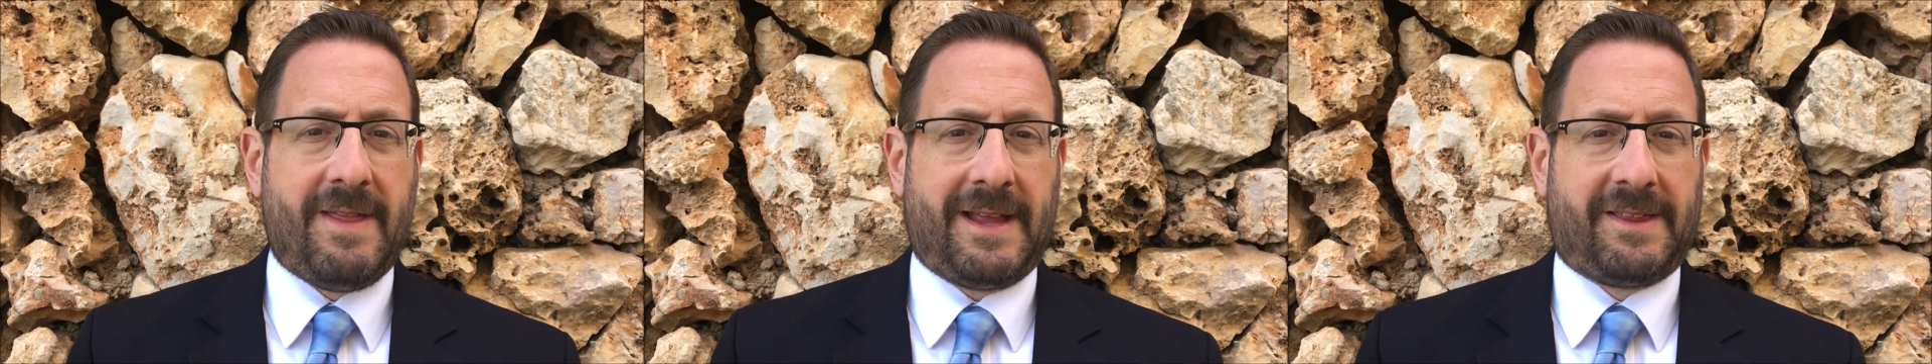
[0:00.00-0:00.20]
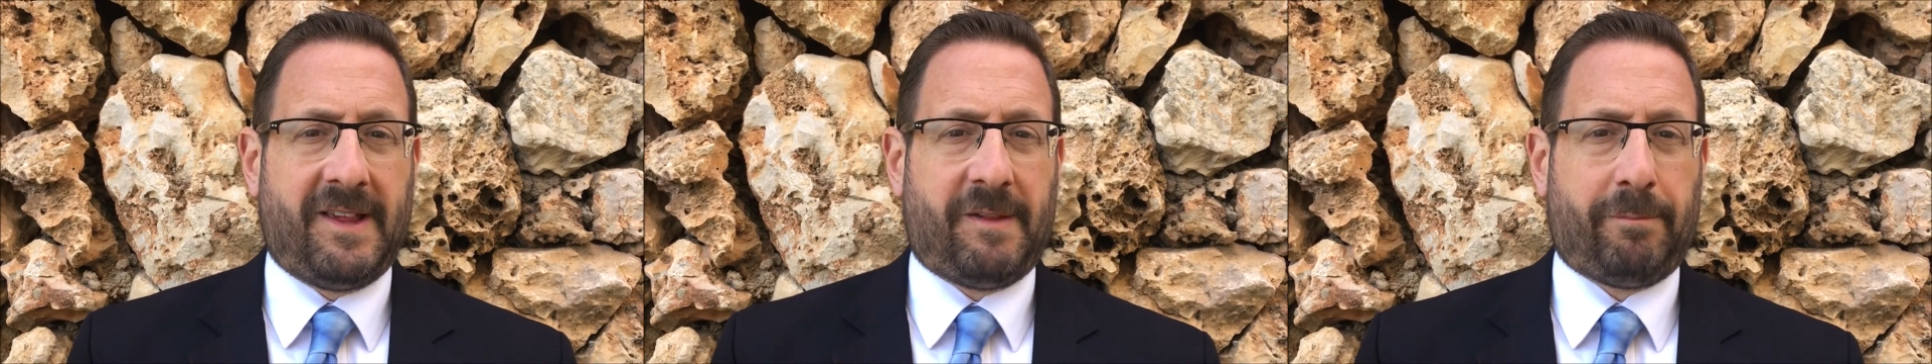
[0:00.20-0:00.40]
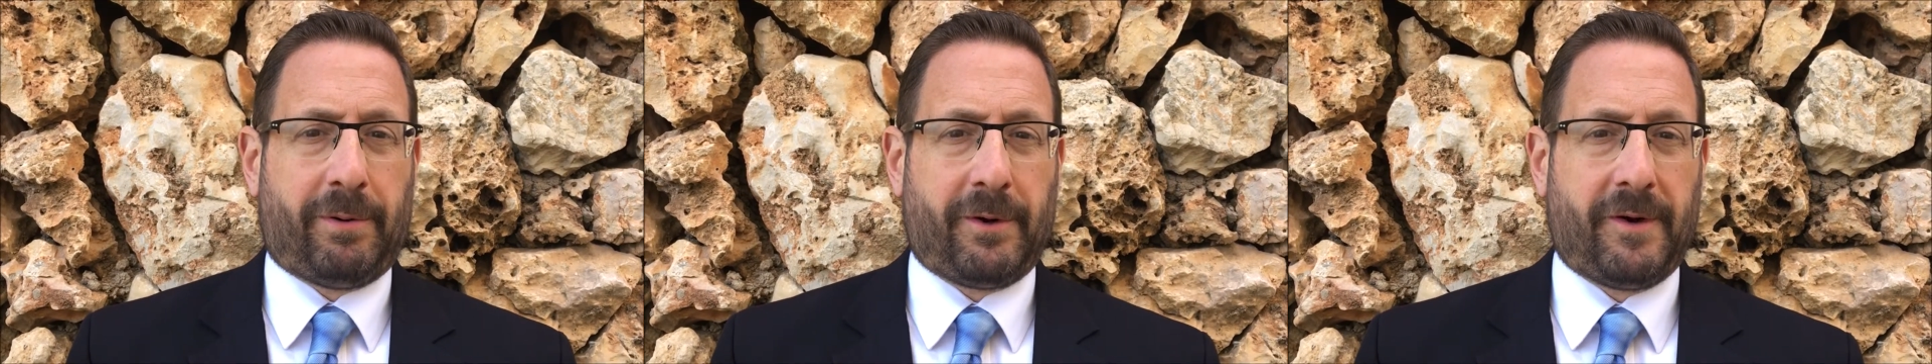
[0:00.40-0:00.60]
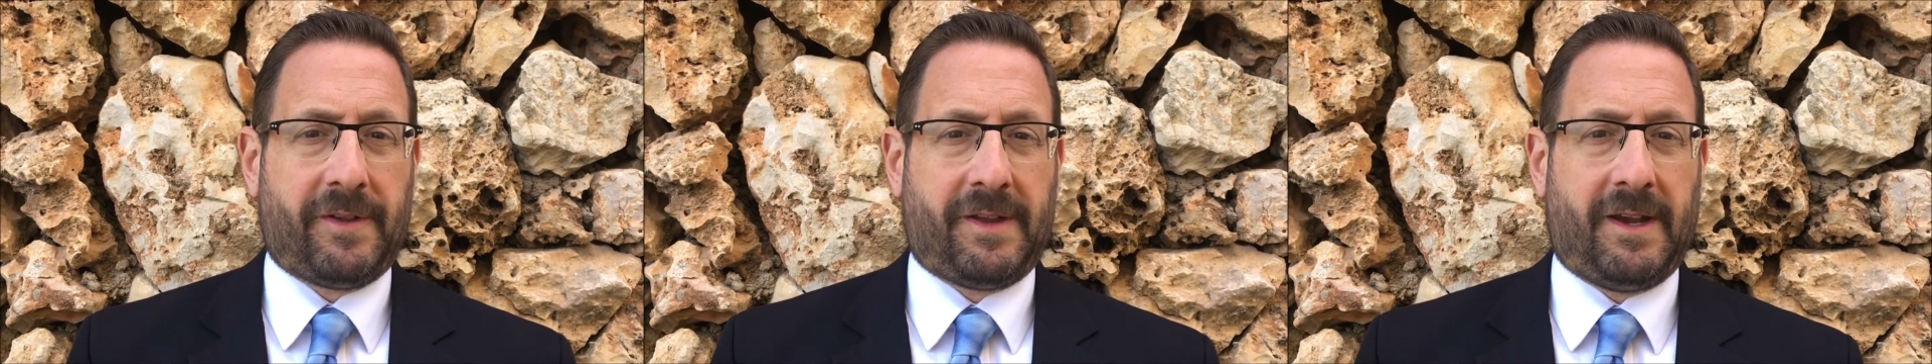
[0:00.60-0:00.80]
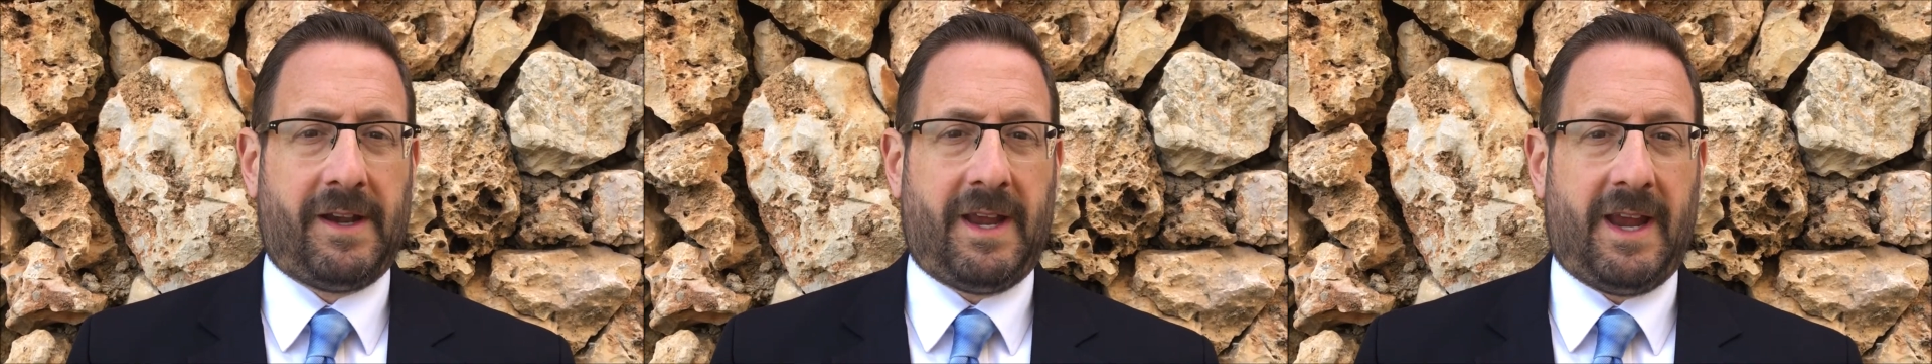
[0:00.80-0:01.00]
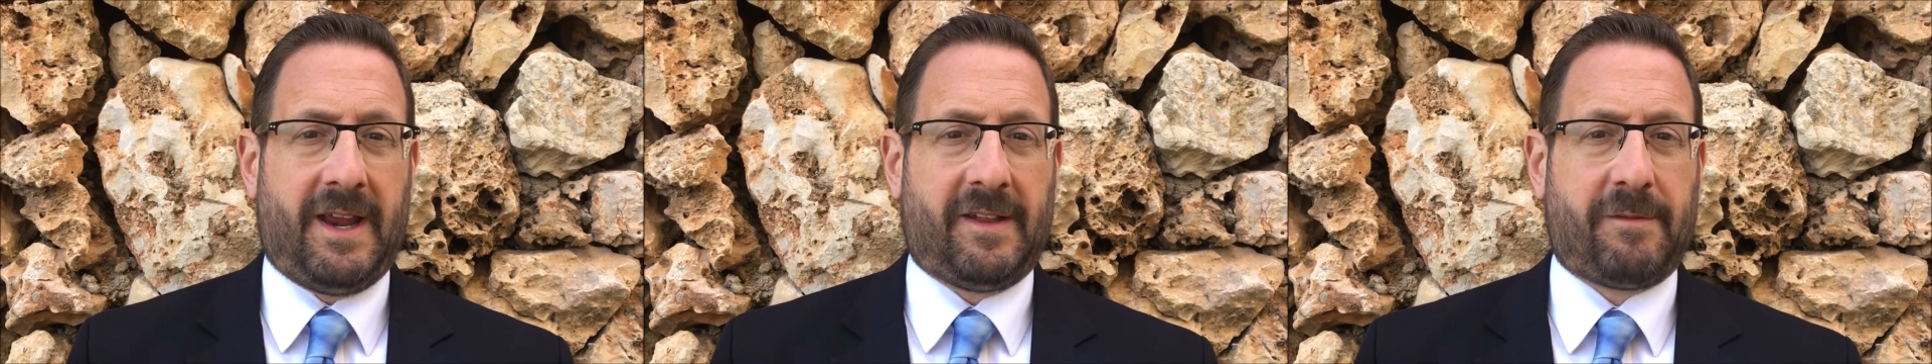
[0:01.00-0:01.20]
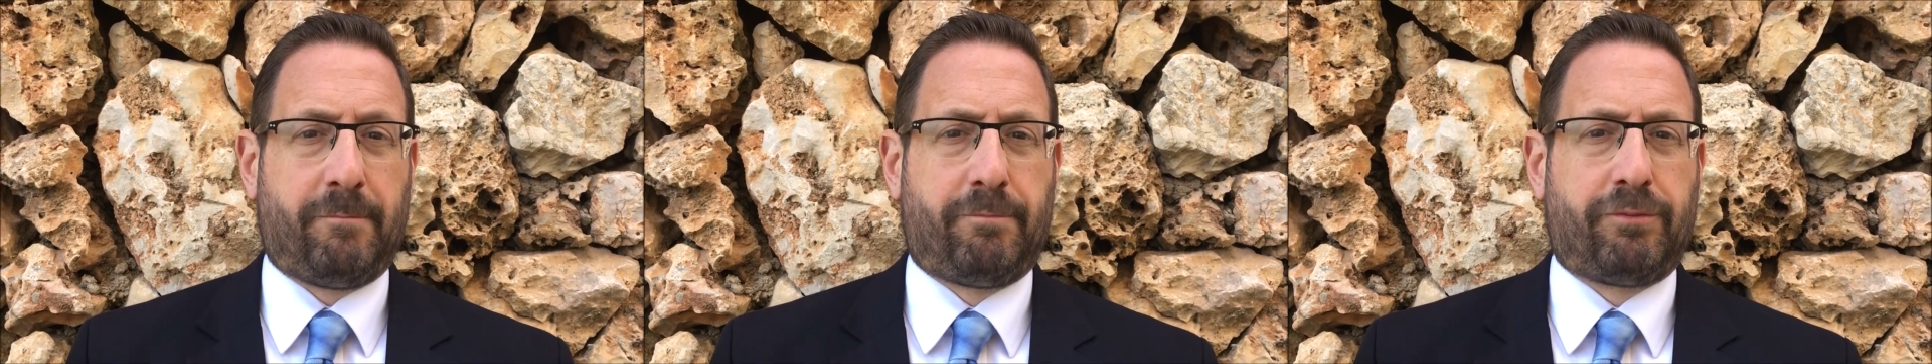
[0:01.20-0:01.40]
that this person is